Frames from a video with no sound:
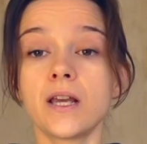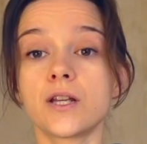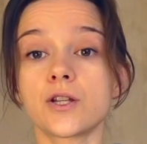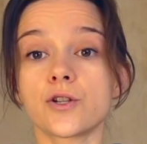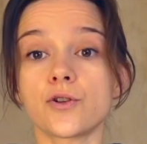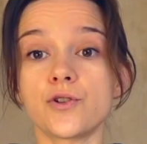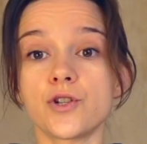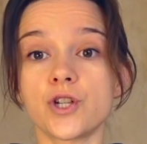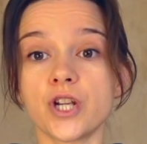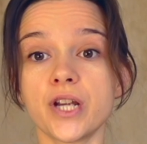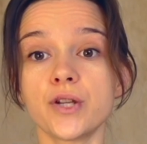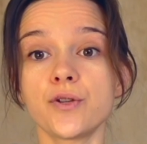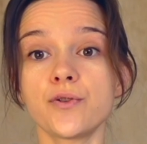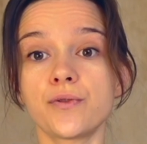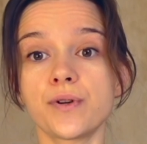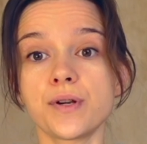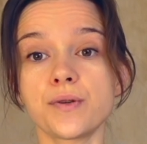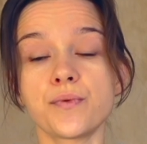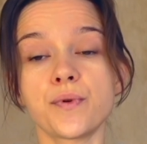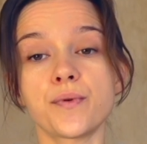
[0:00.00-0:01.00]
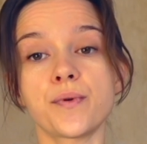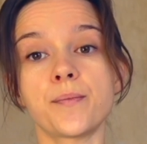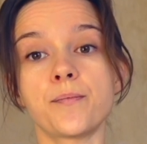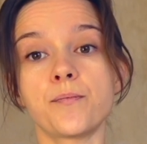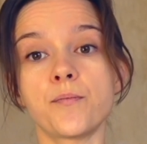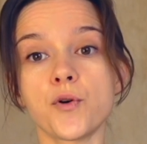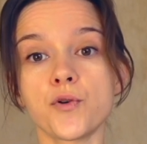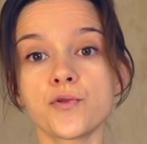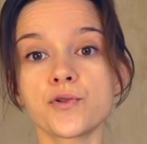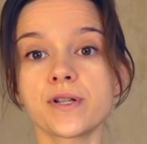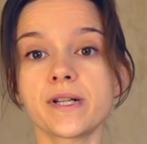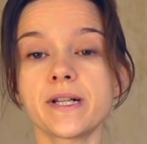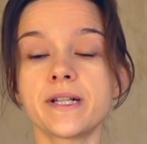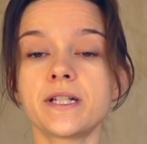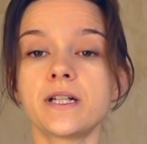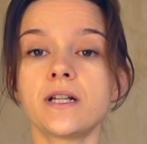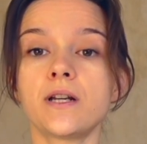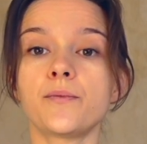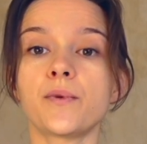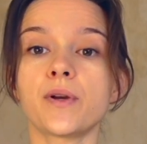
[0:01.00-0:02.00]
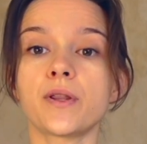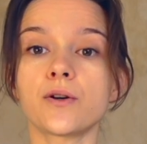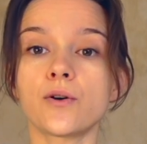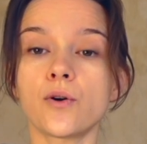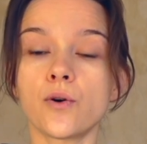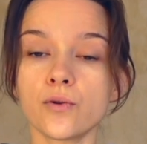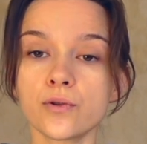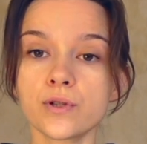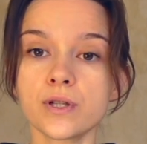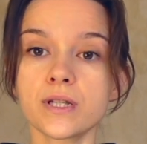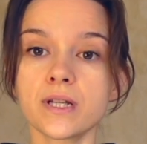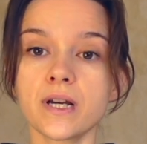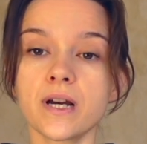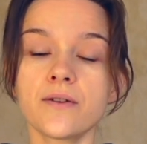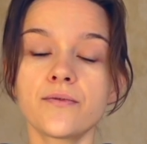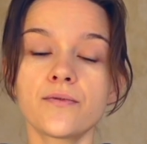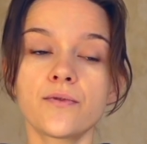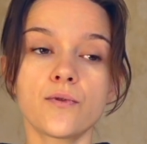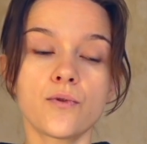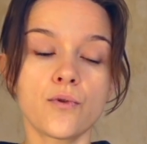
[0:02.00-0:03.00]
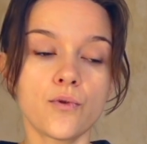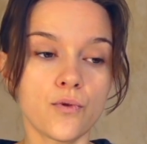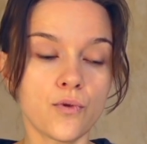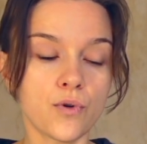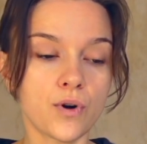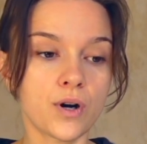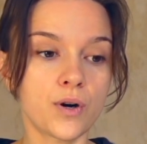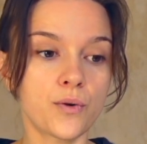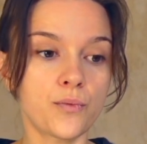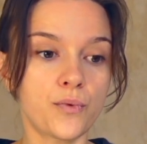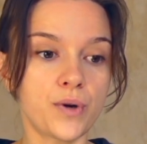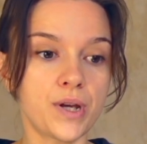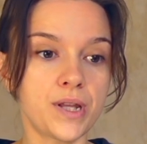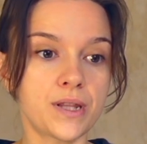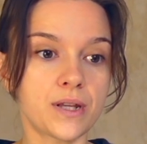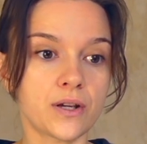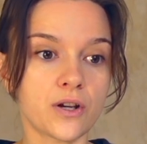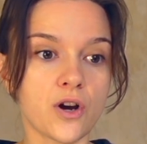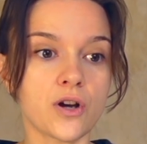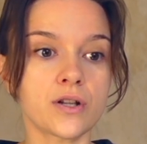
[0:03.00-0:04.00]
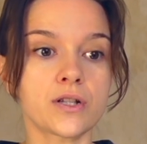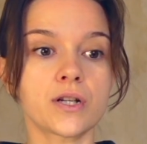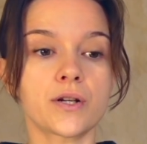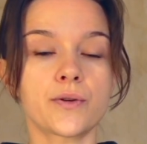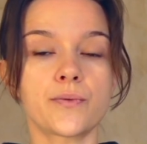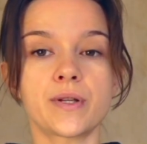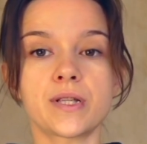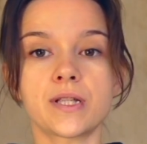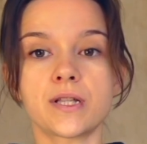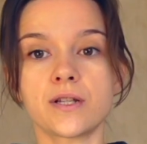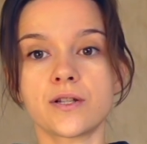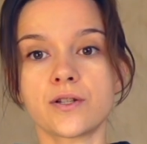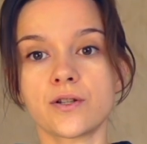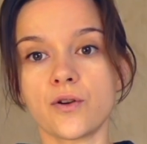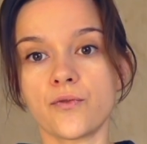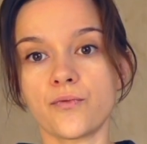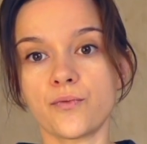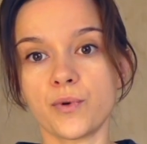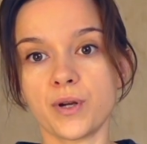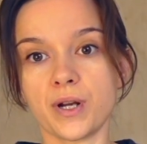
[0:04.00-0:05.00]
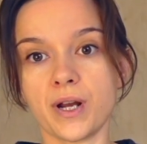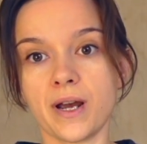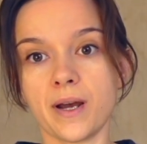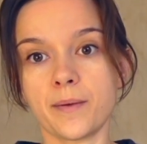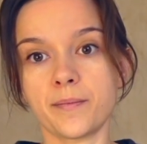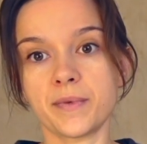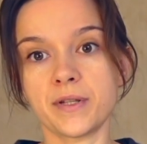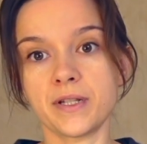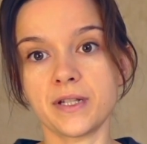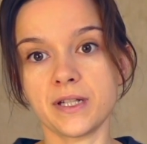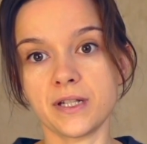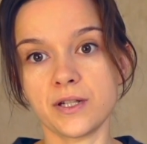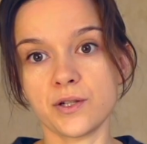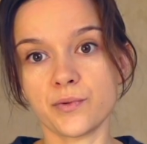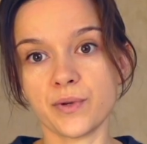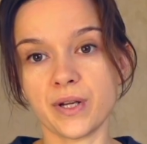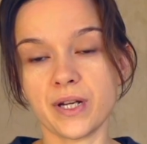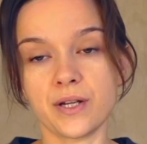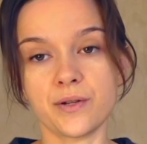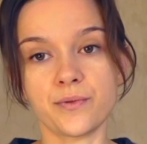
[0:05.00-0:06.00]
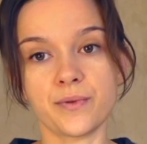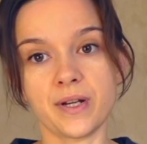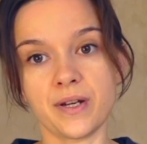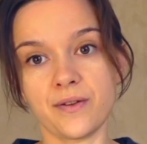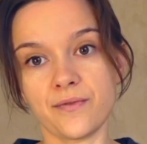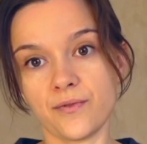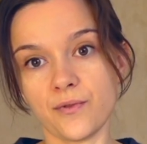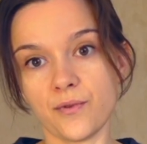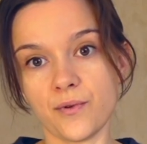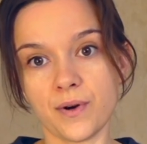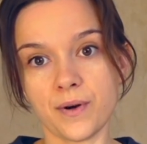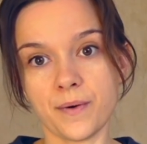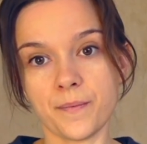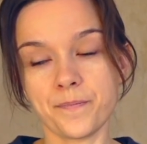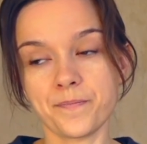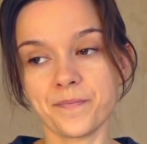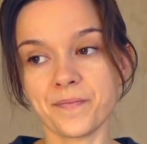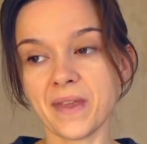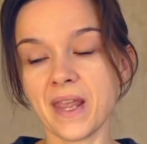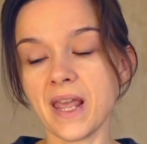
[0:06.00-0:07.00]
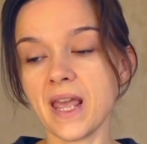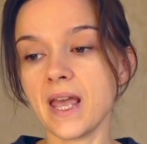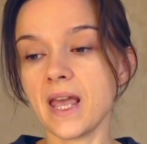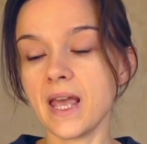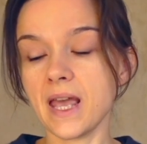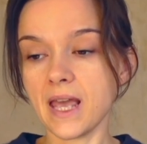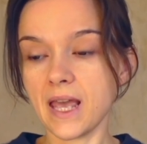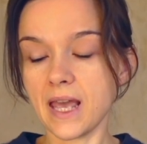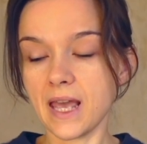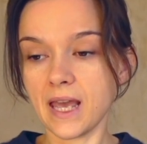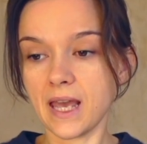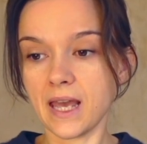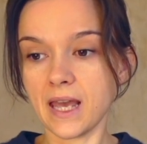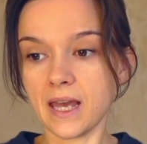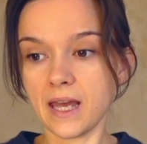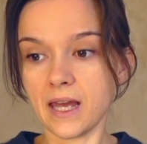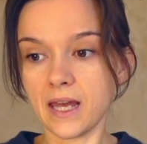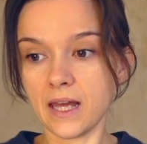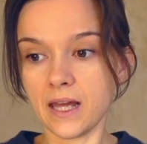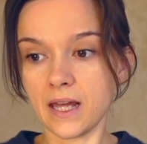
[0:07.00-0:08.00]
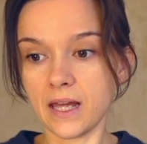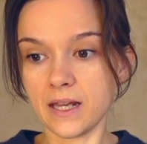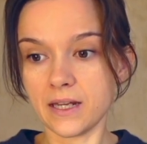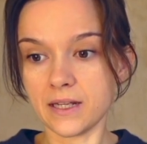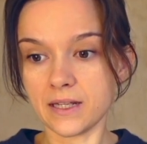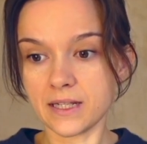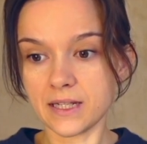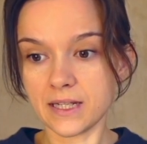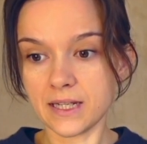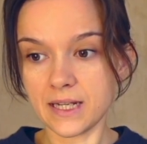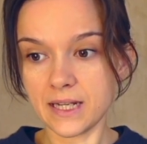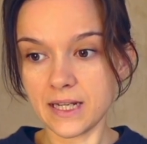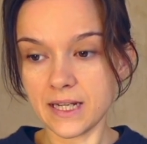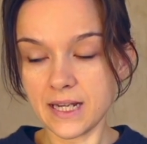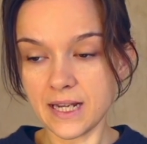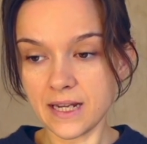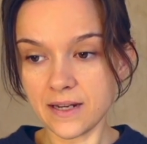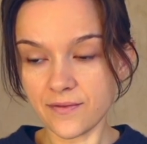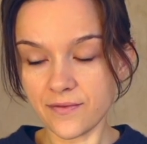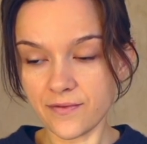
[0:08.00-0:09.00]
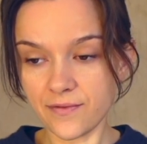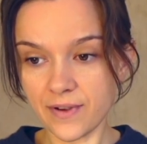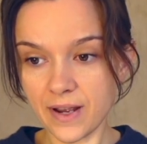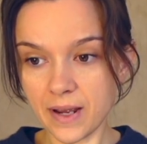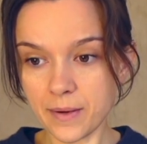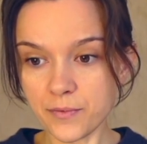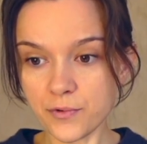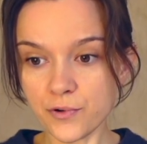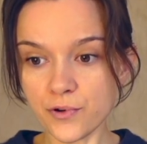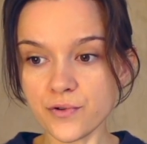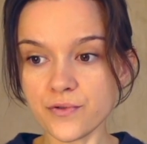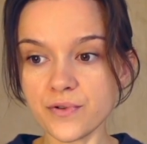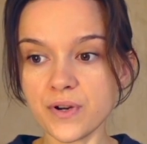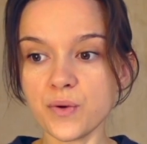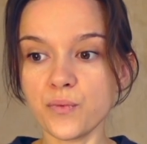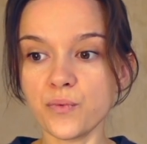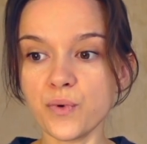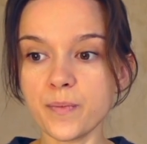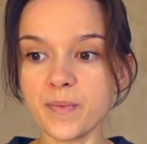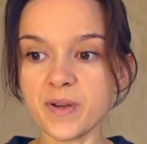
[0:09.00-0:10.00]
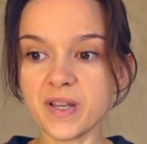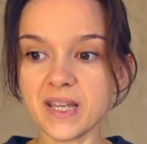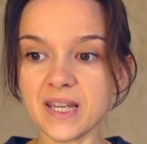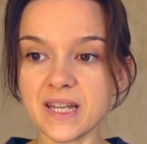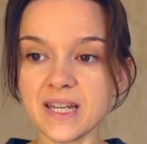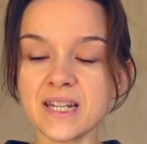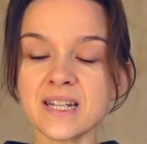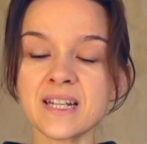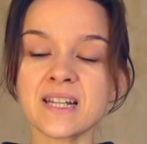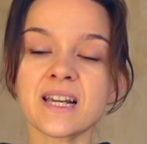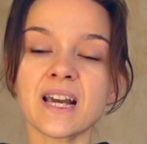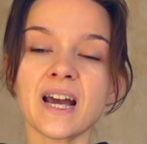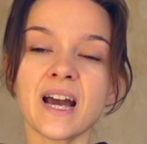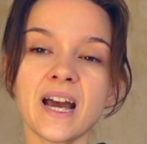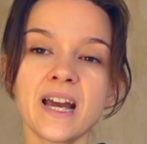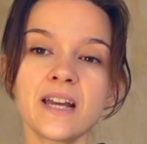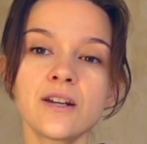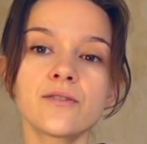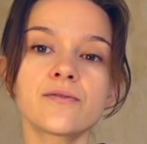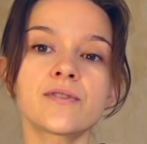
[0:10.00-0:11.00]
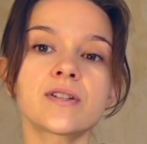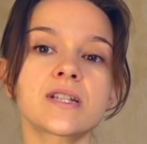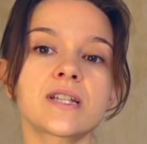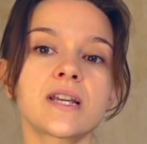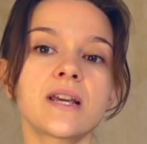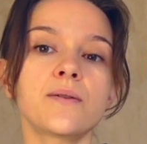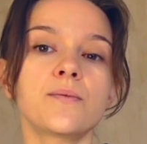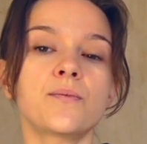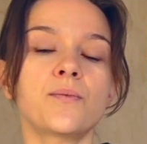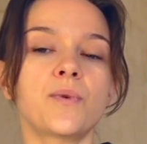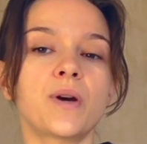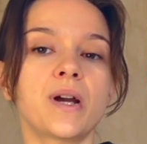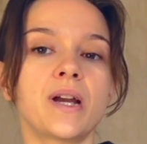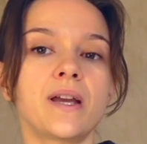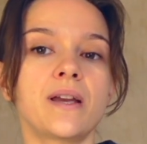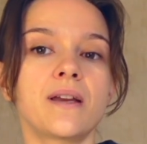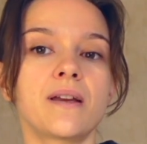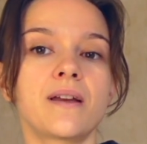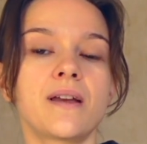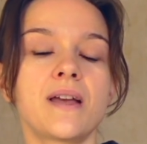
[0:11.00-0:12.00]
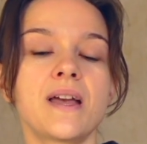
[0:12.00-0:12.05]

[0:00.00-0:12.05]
So in January, we were mostly dealing with old stuff or with the consequences of what happened in 2024. And in February, we begin kind of the same way.